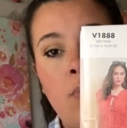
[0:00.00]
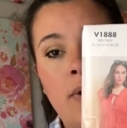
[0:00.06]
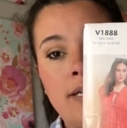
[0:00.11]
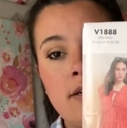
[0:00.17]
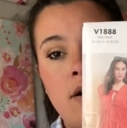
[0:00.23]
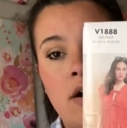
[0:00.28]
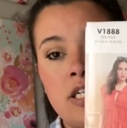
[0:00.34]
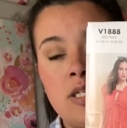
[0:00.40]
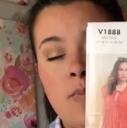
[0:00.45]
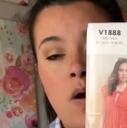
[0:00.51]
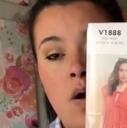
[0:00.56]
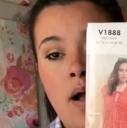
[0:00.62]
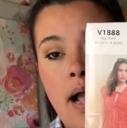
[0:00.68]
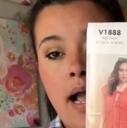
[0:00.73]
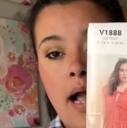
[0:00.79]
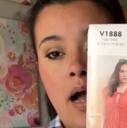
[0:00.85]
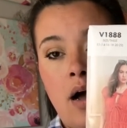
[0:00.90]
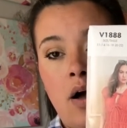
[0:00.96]
we talked about
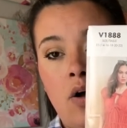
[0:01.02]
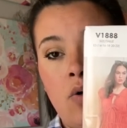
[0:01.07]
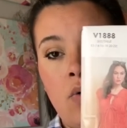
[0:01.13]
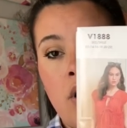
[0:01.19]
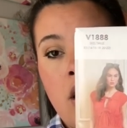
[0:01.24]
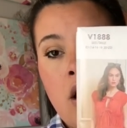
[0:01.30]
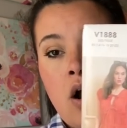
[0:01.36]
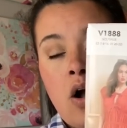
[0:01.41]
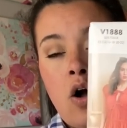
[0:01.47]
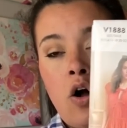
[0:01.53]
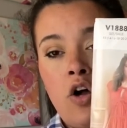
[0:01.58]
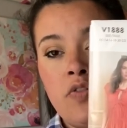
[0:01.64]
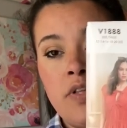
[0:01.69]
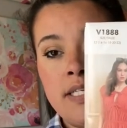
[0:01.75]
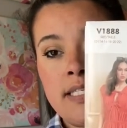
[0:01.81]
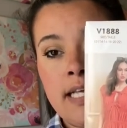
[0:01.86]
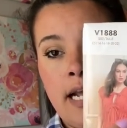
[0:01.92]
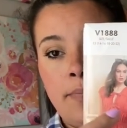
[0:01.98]
how on
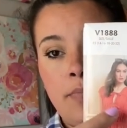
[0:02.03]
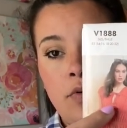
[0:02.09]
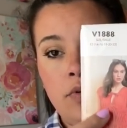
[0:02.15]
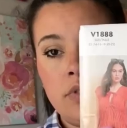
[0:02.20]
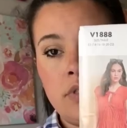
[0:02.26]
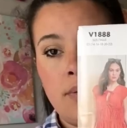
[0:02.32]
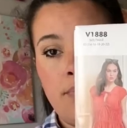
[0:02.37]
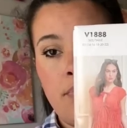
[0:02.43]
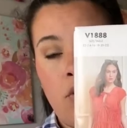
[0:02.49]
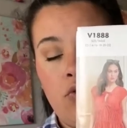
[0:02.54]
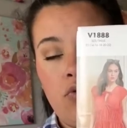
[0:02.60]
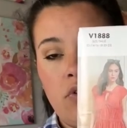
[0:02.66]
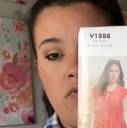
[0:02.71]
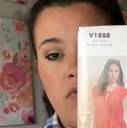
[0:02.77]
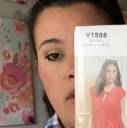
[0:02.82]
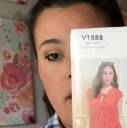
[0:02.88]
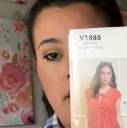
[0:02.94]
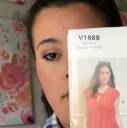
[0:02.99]
the samples, both
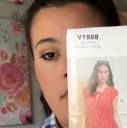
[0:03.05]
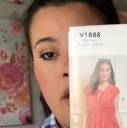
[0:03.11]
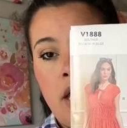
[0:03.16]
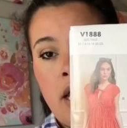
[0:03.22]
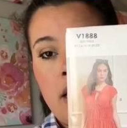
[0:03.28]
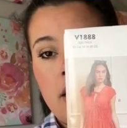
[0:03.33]
of them,